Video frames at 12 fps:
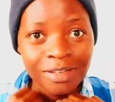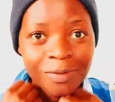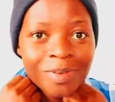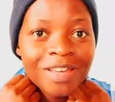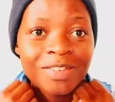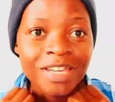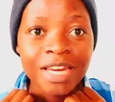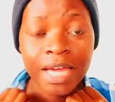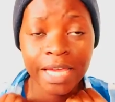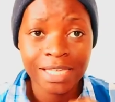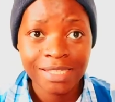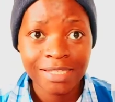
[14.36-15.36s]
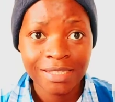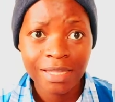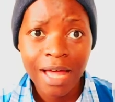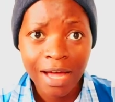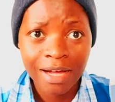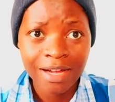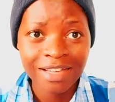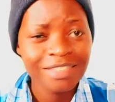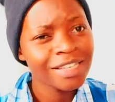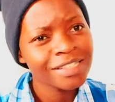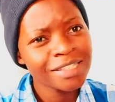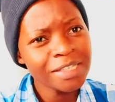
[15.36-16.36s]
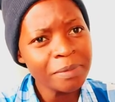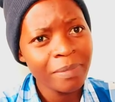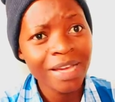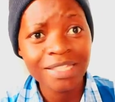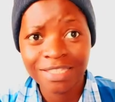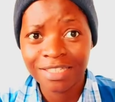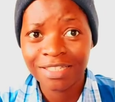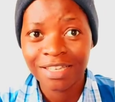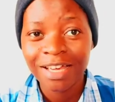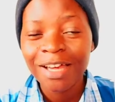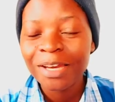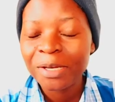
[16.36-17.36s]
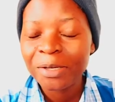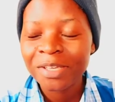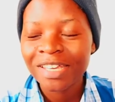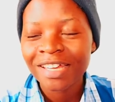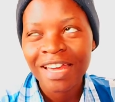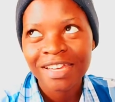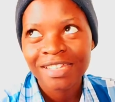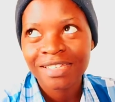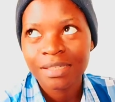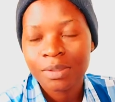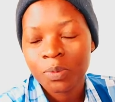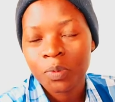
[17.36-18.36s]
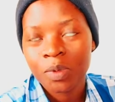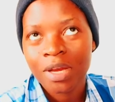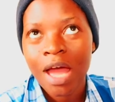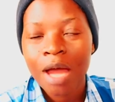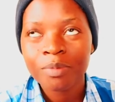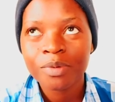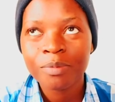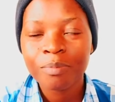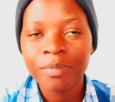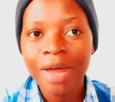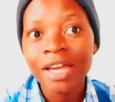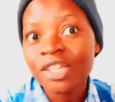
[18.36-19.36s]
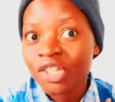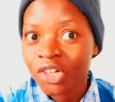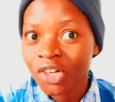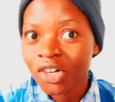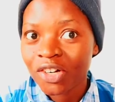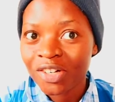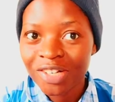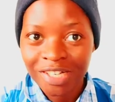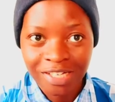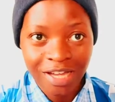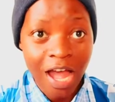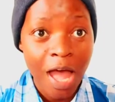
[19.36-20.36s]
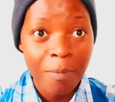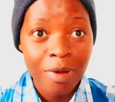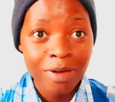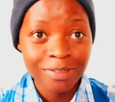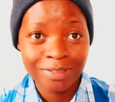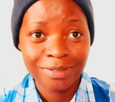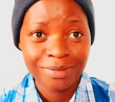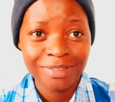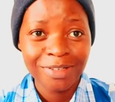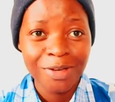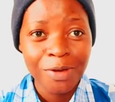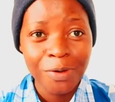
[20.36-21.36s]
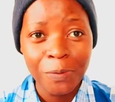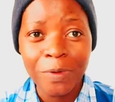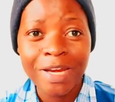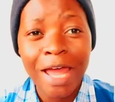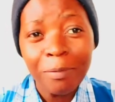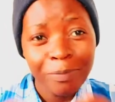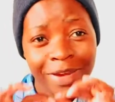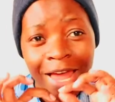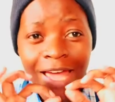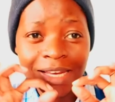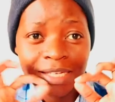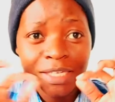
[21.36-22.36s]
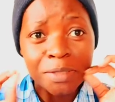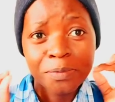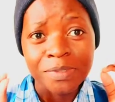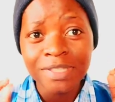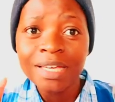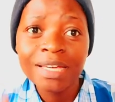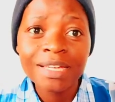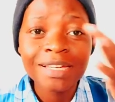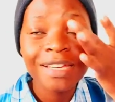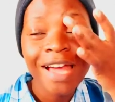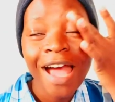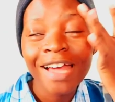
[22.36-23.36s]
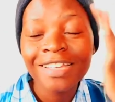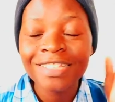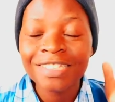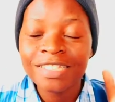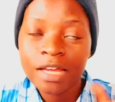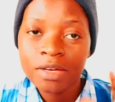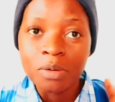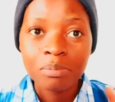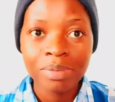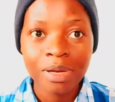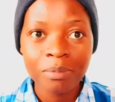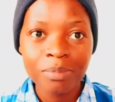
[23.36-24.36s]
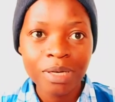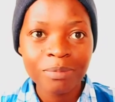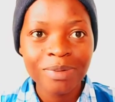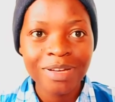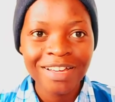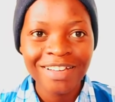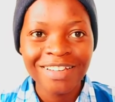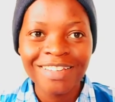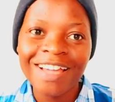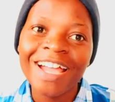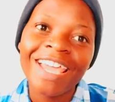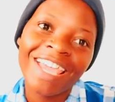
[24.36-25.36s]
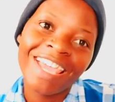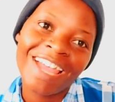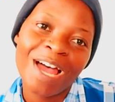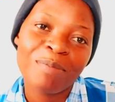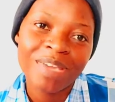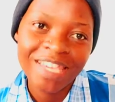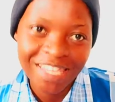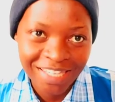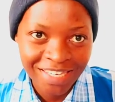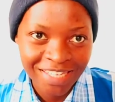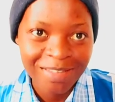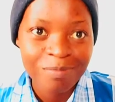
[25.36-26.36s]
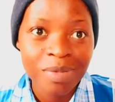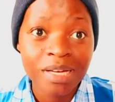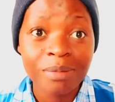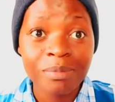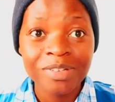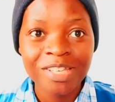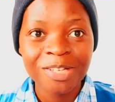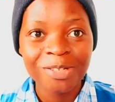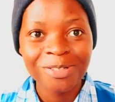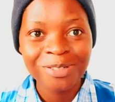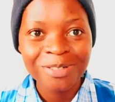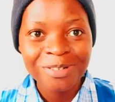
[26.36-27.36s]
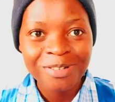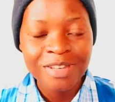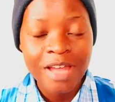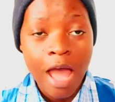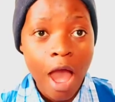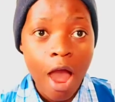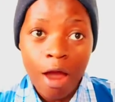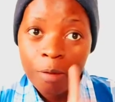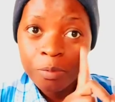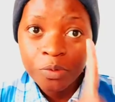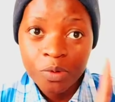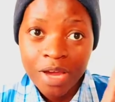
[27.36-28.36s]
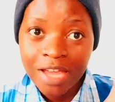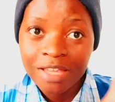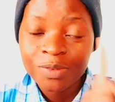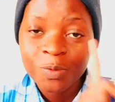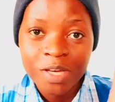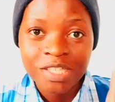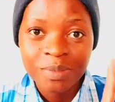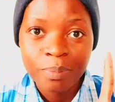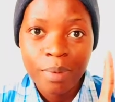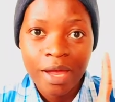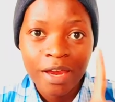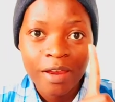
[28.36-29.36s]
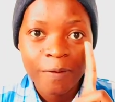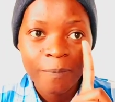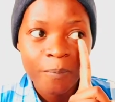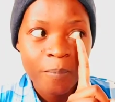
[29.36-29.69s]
you're looking like a snack just imagine looking like this when i'm natural how about when i apply lipstick eyeshadow blah blah blah okay i'm kidding but i'm looking good i hope you guys watched my